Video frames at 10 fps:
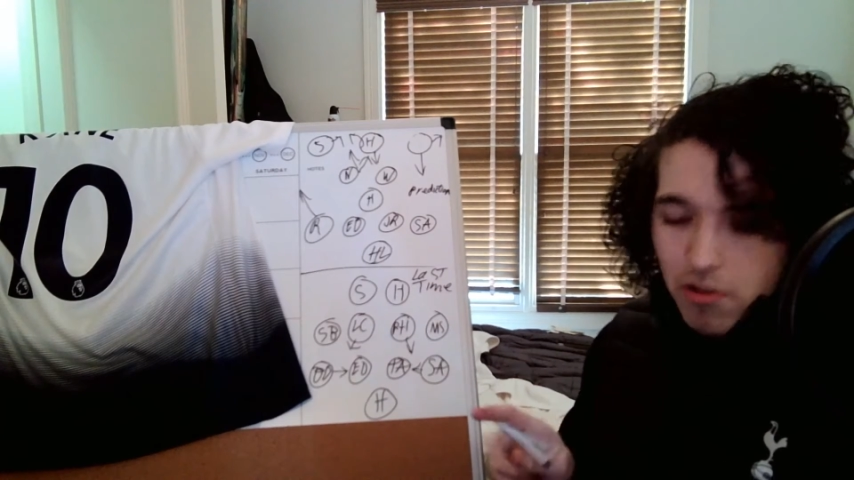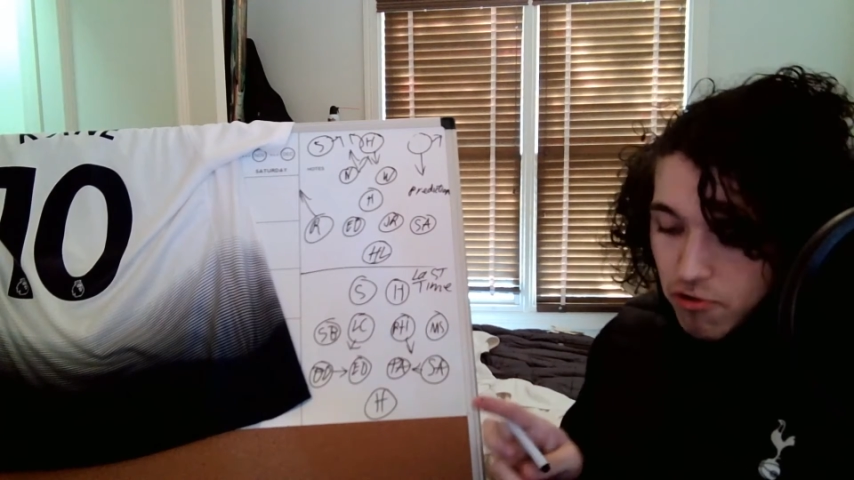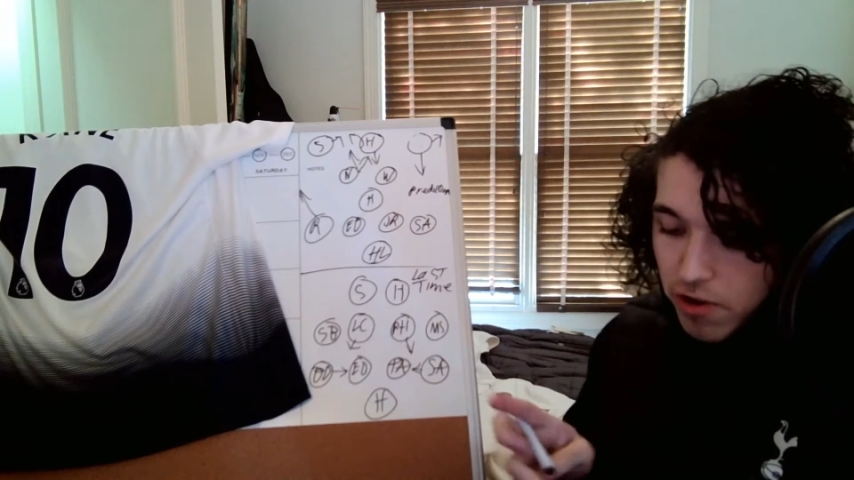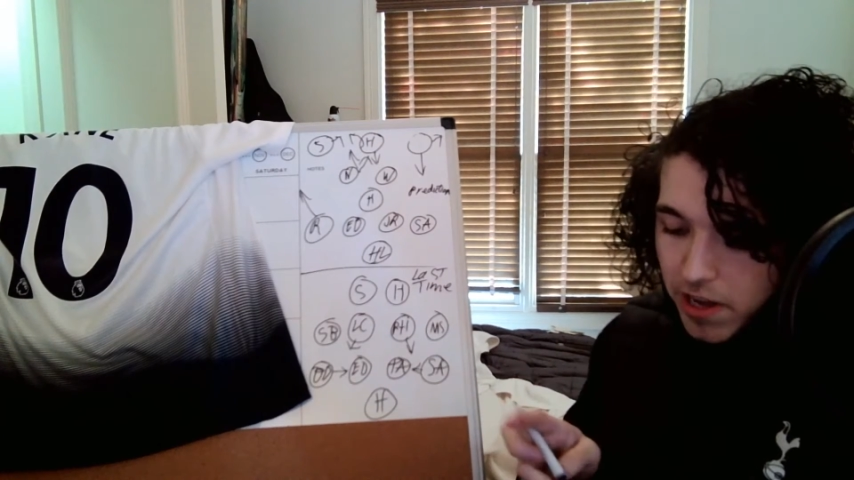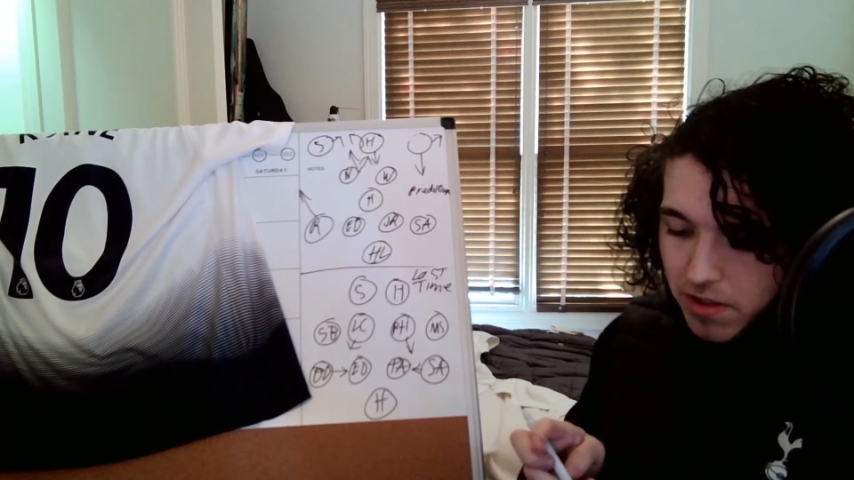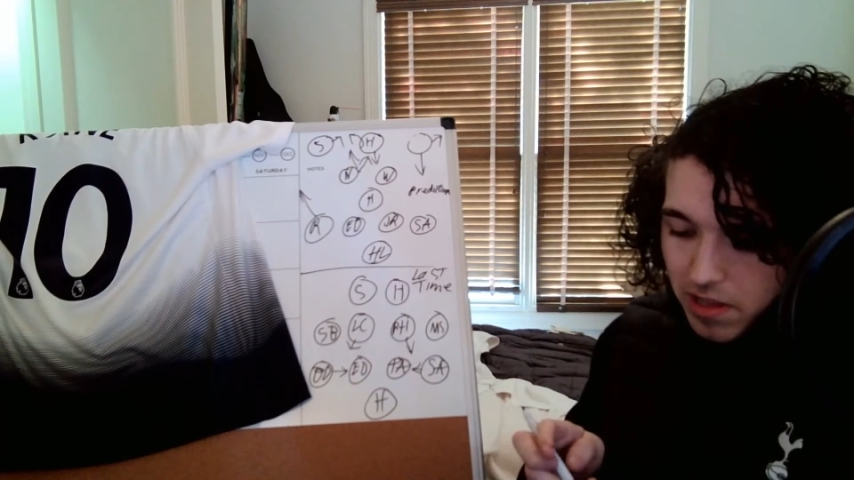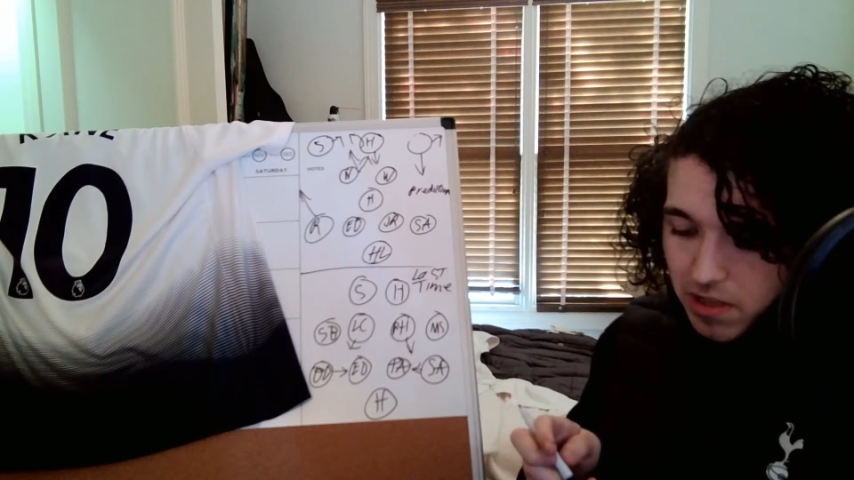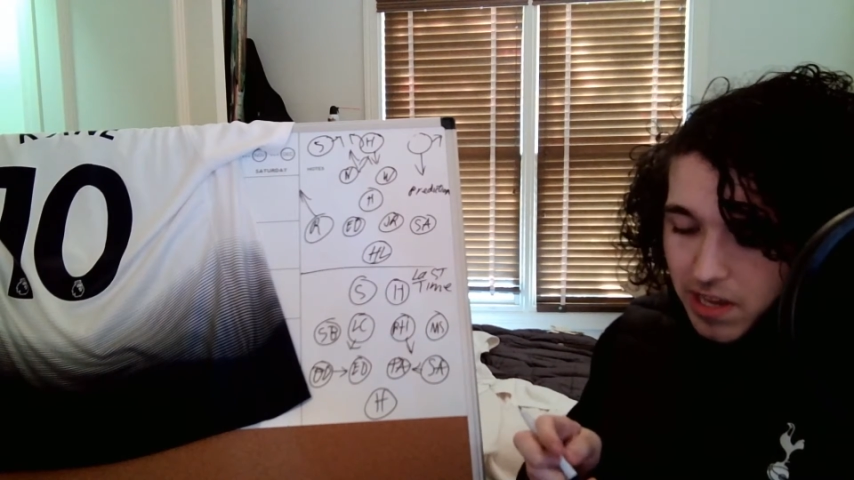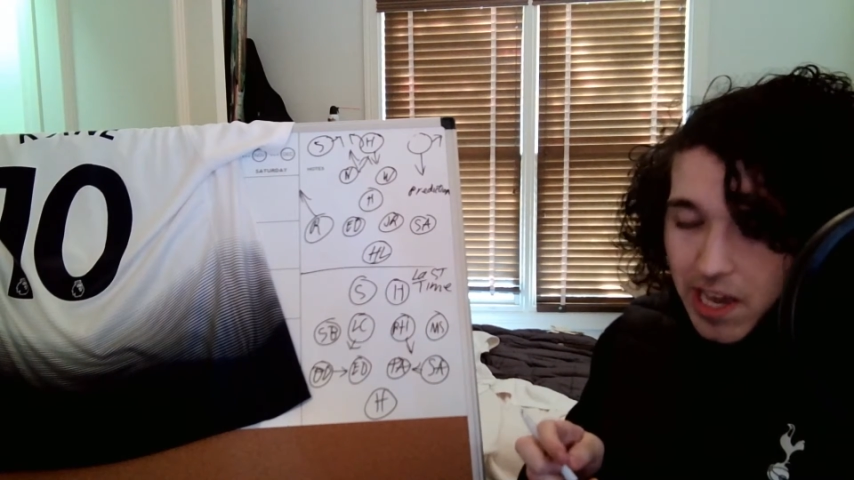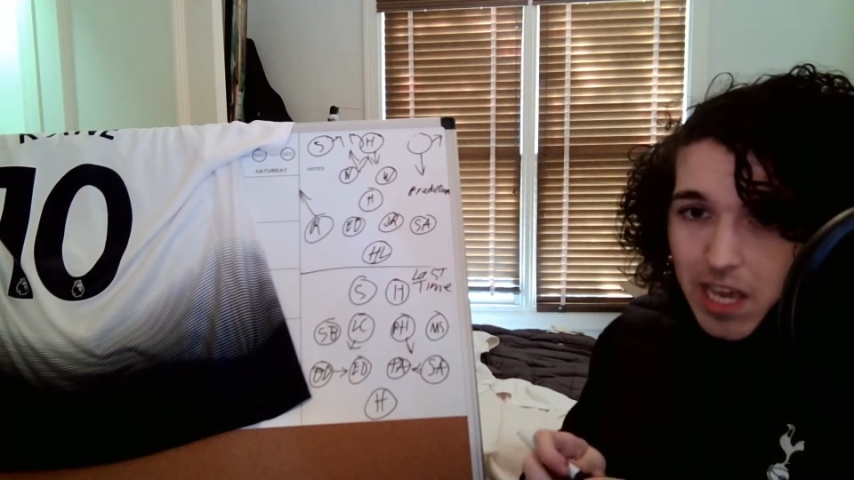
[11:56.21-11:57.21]
trailing the
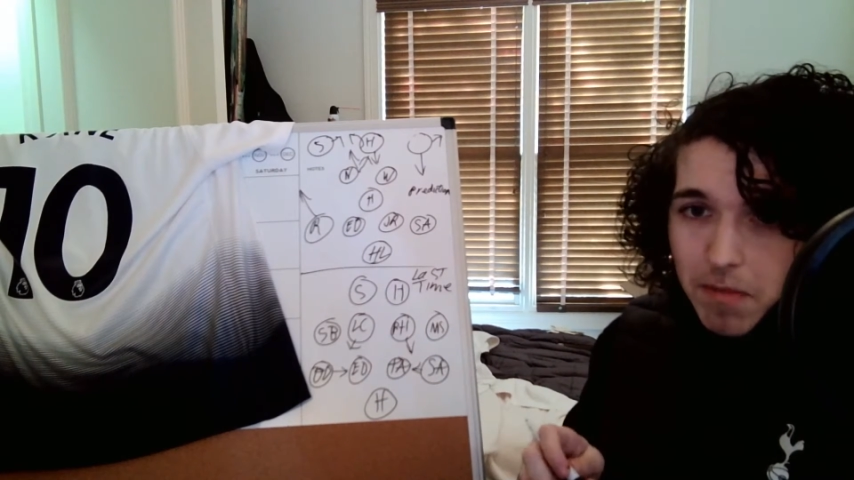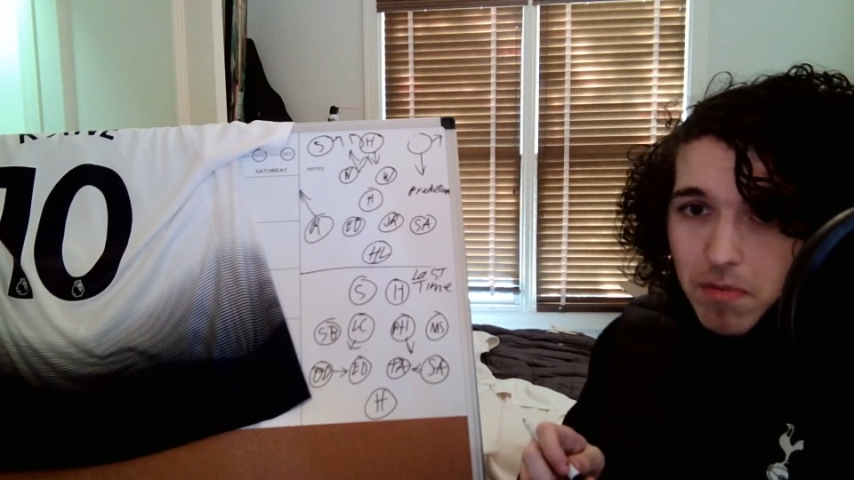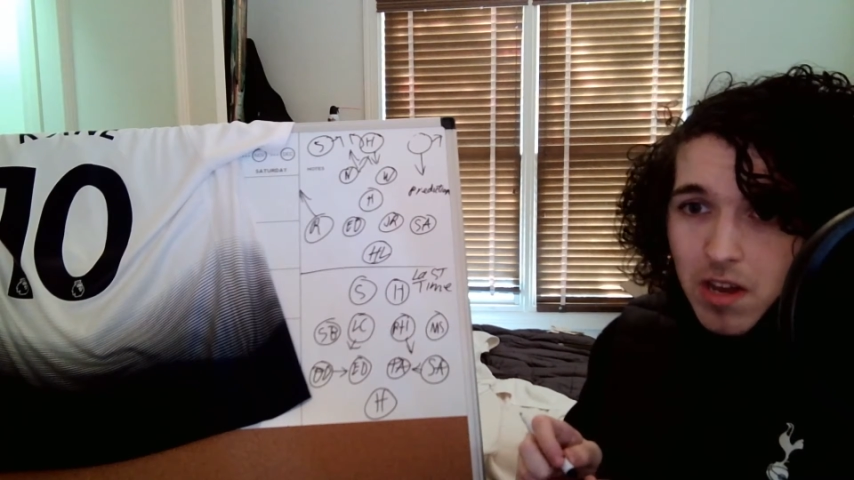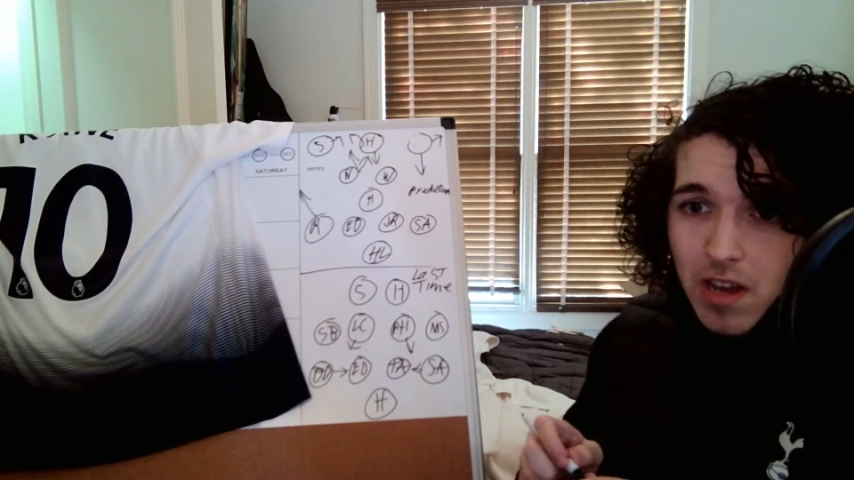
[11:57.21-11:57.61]
game,